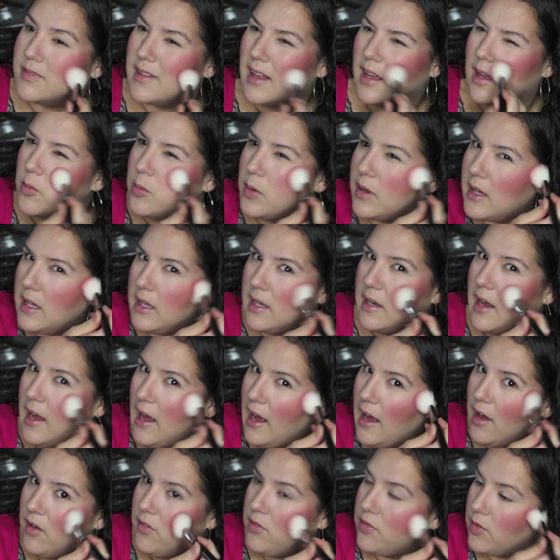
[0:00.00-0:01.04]
like a week and a
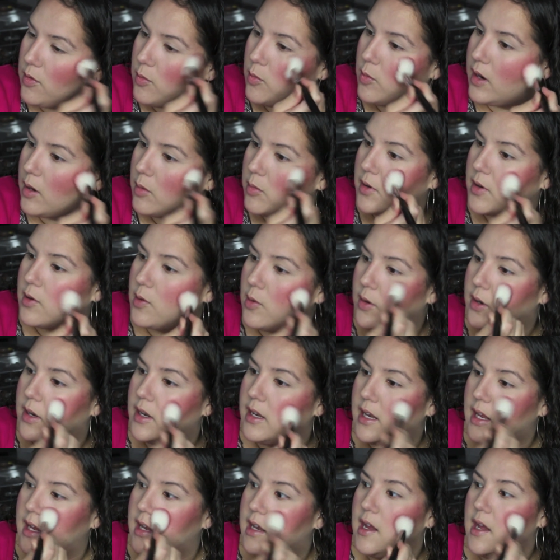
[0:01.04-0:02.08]
half from when I'm
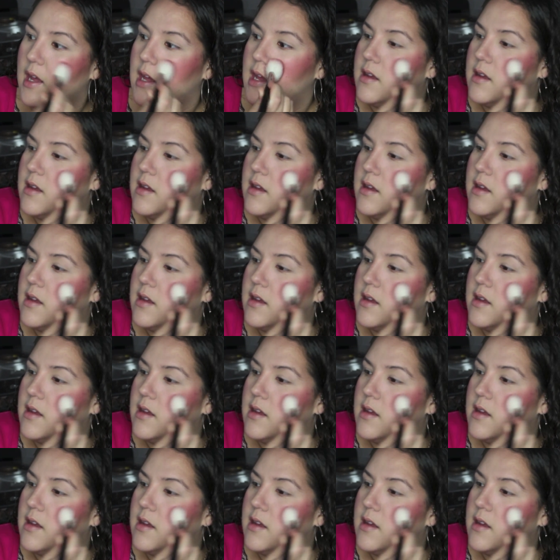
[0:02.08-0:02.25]
recording it.